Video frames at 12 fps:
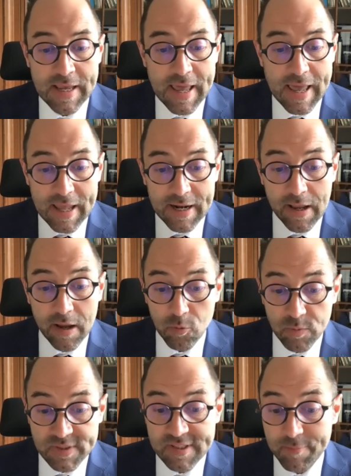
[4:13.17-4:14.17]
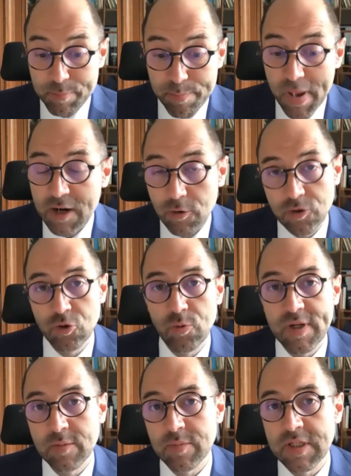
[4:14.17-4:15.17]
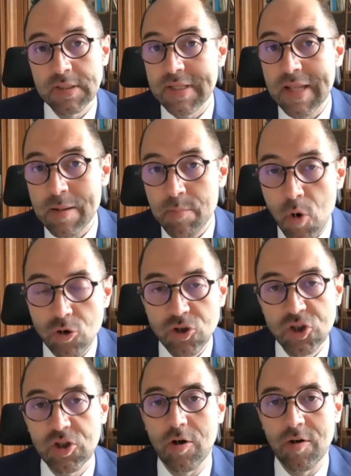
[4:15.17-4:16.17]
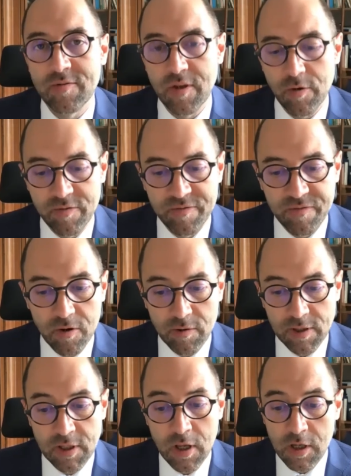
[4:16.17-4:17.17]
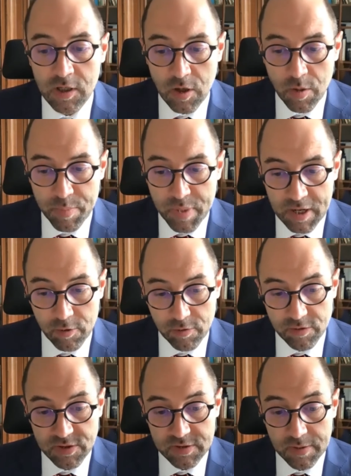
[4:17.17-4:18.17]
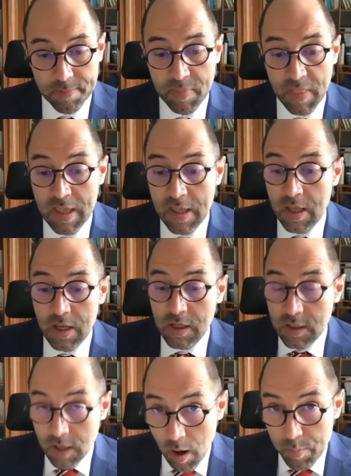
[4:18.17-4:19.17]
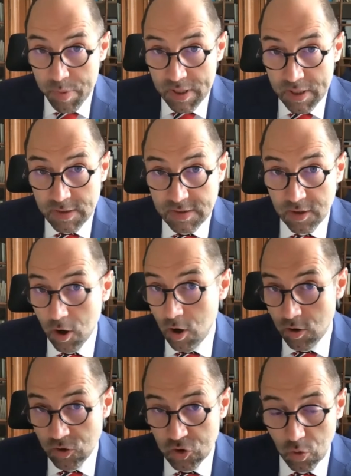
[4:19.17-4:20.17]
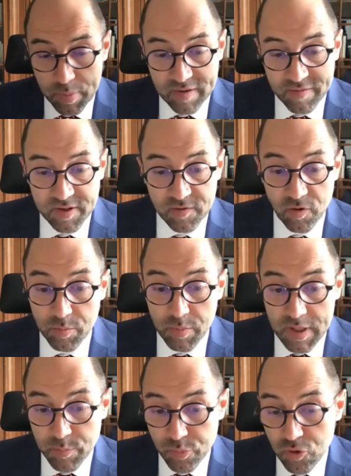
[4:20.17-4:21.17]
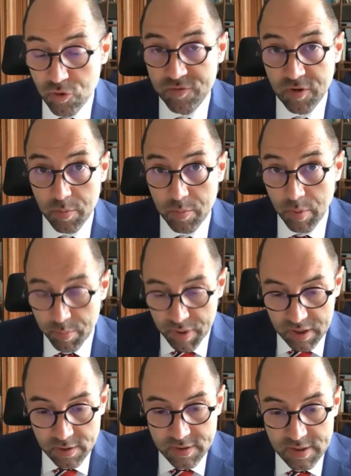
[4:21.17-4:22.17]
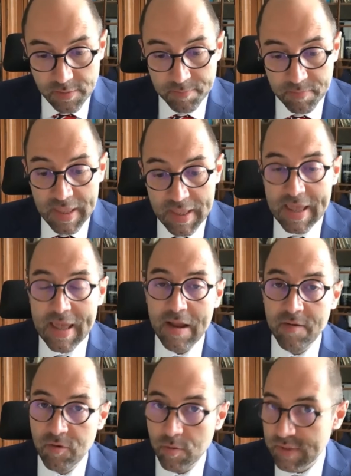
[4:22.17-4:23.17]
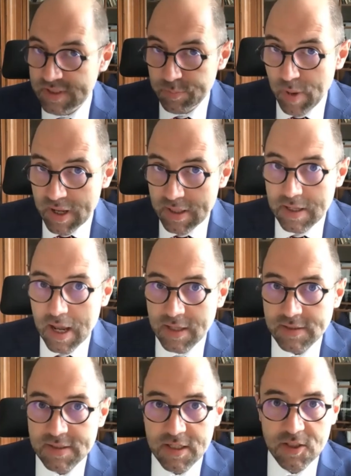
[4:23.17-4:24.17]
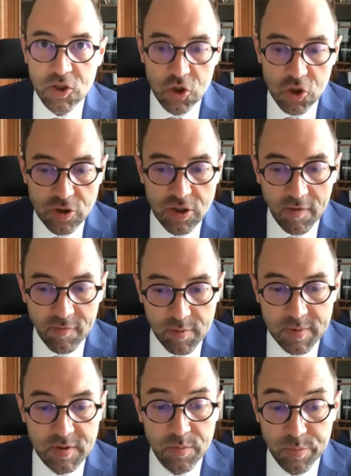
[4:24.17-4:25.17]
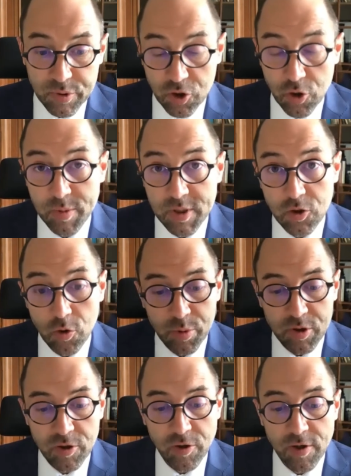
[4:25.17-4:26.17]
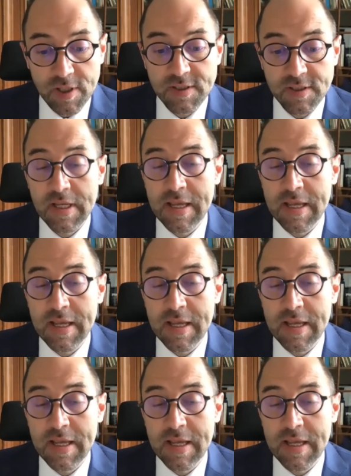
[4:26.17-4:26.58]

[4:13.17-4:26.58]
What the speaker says: and receive better treatment than most of their foreign competitors. Companies also benefit from improved mobility, from expanded access to government procurement opportunities,